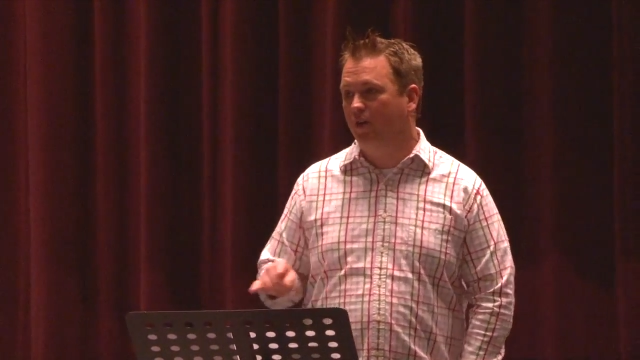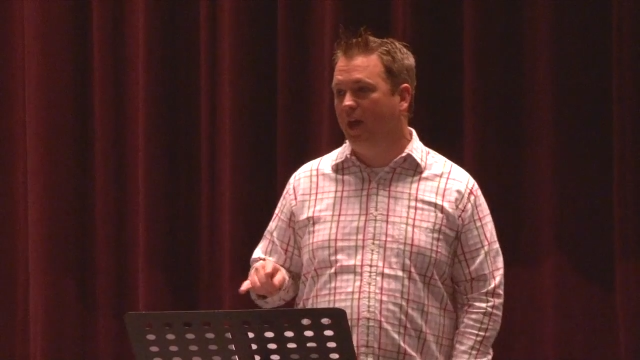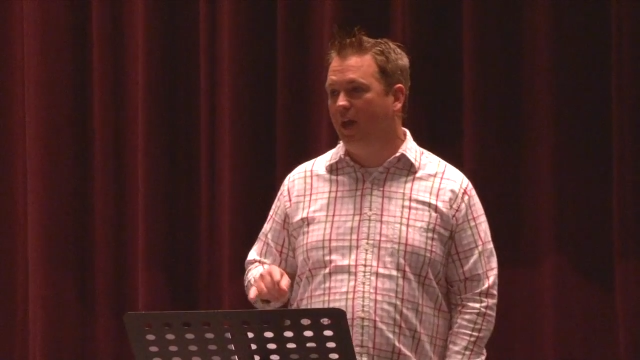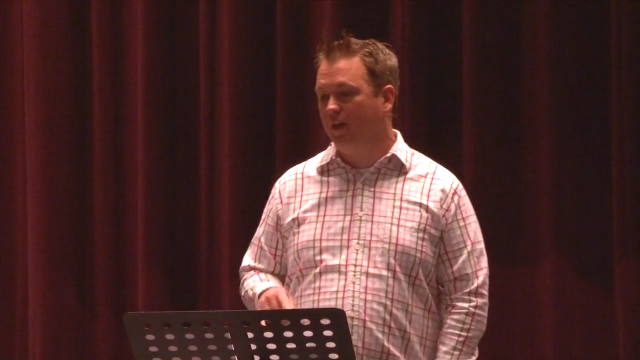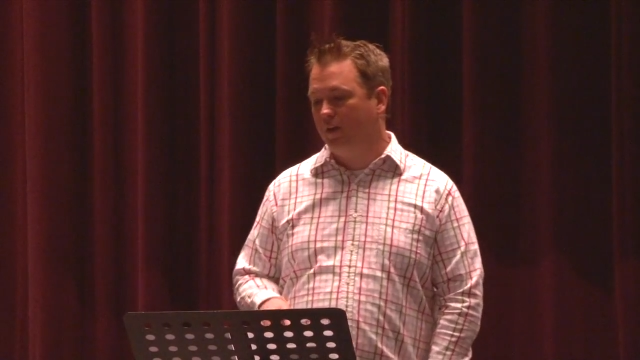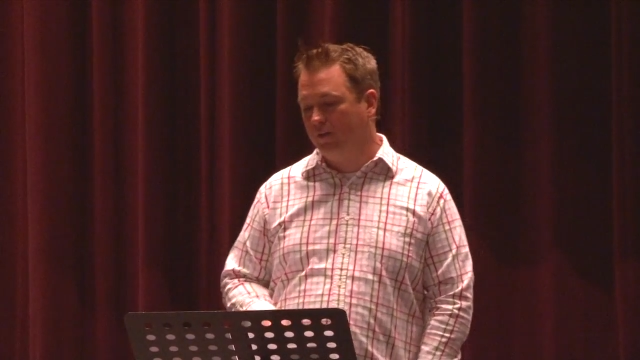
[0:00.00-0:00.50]

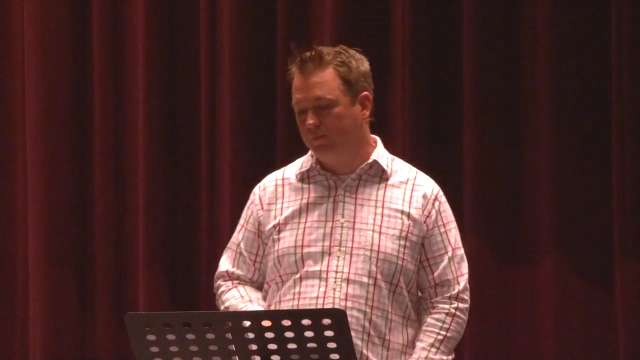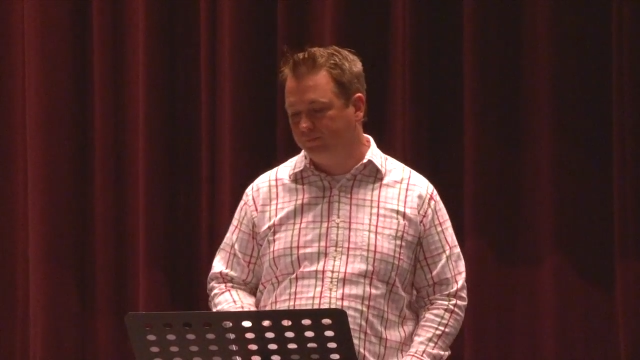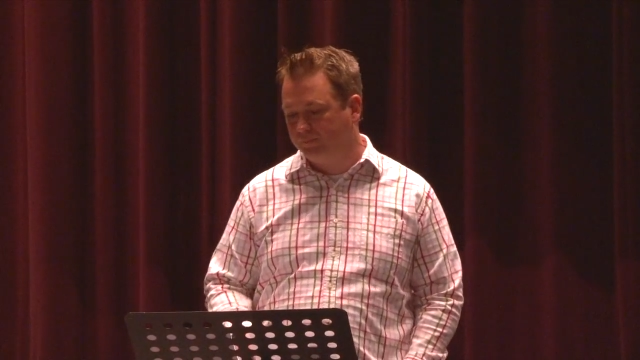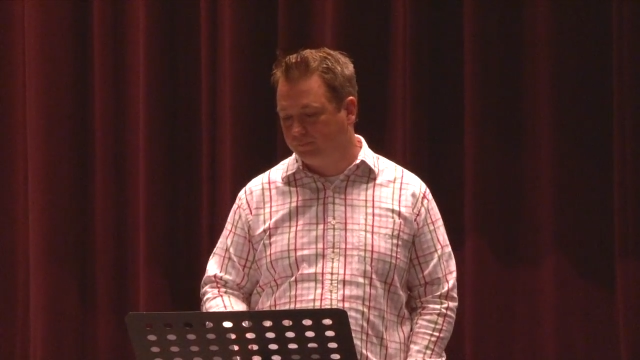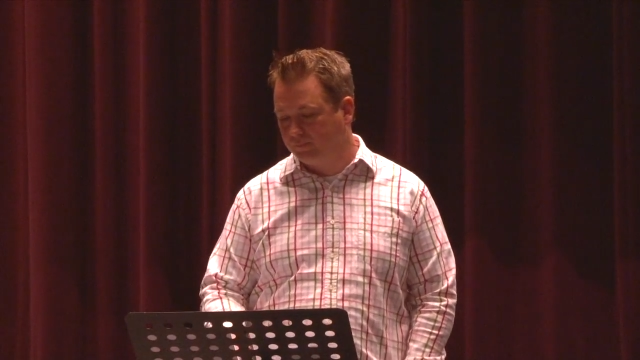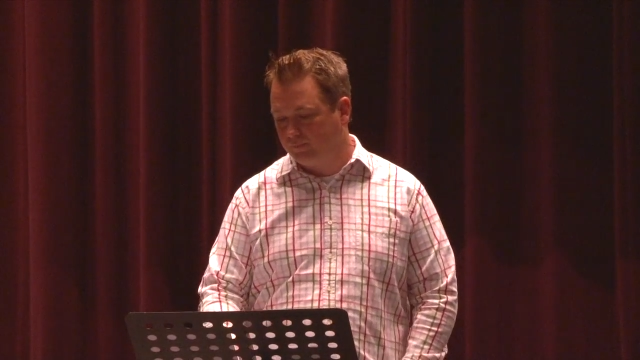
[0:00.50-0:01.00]
day.
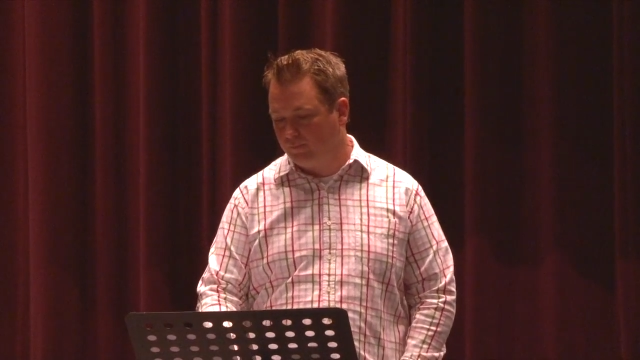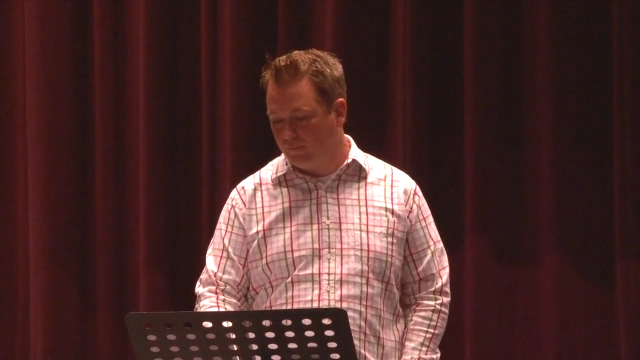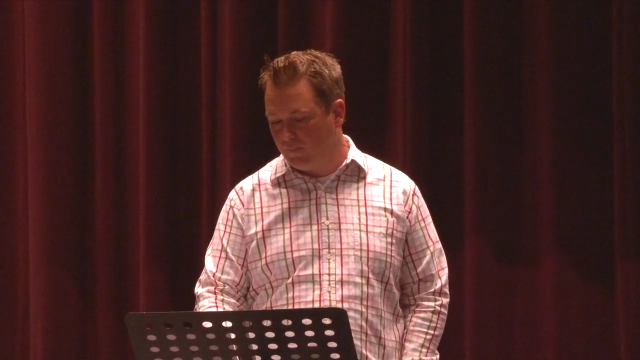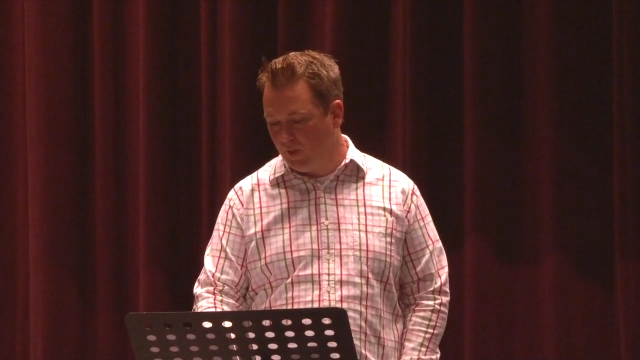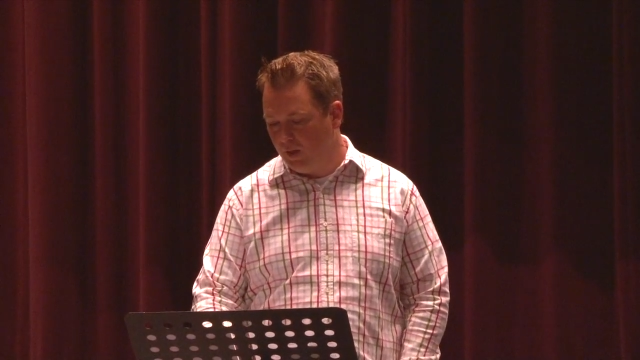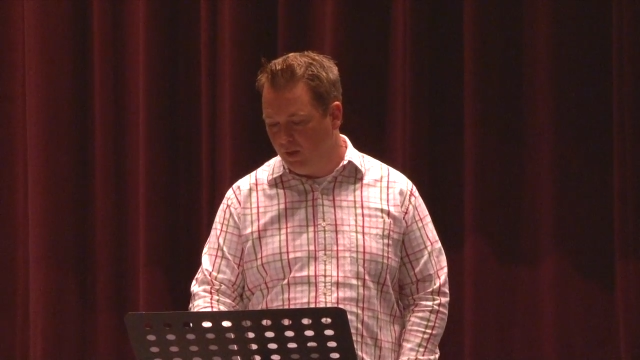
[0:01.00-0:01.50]

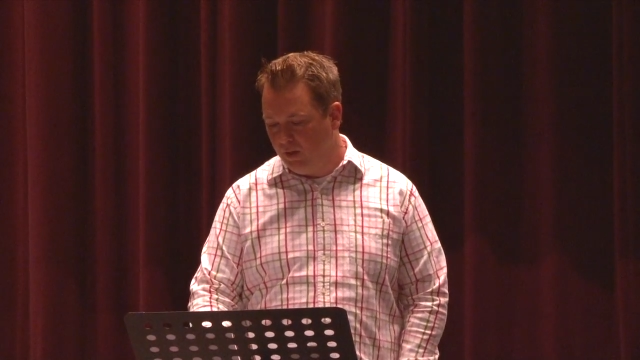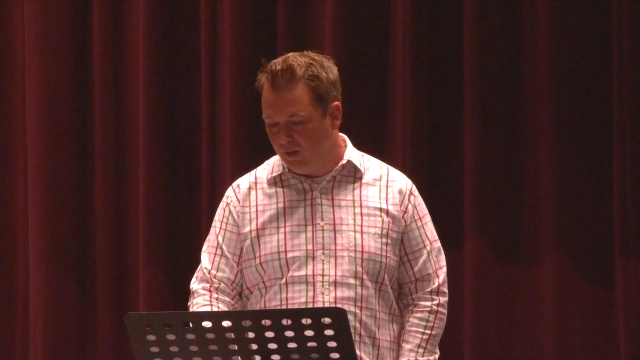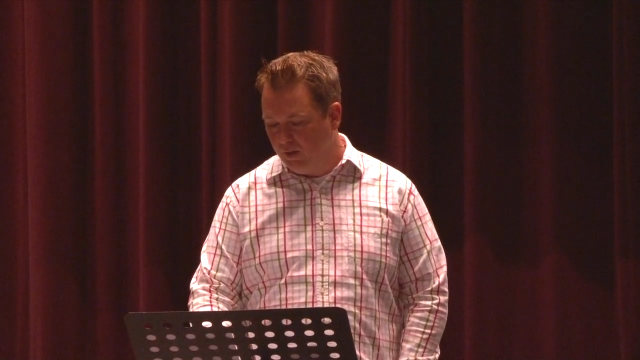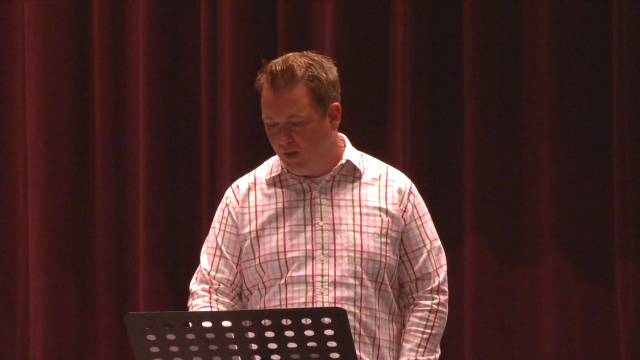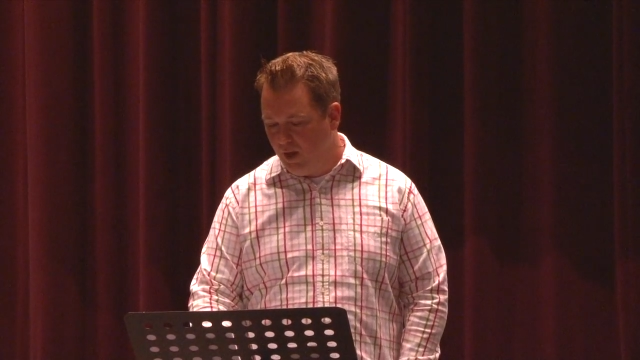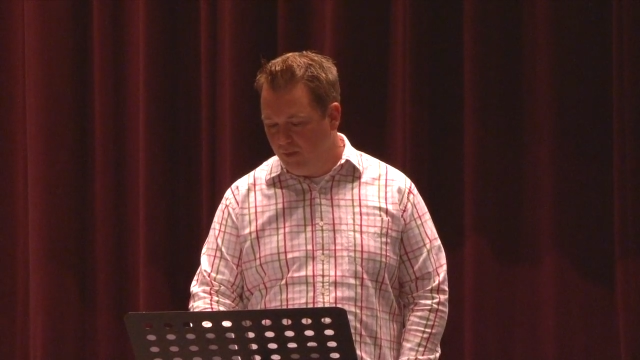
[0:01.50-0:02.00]

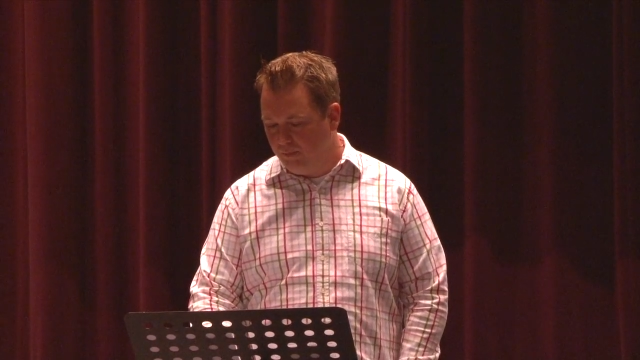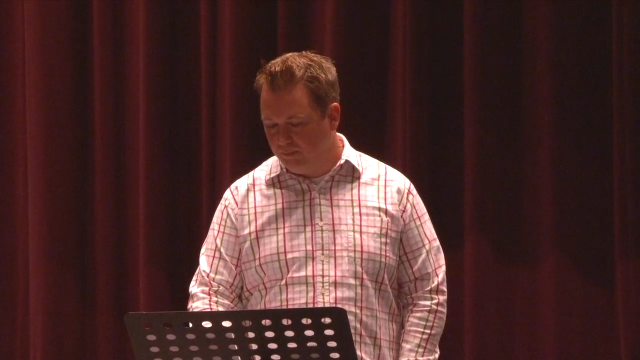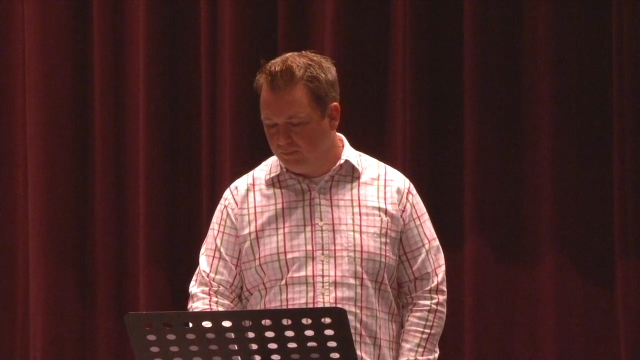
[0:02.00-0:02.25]
I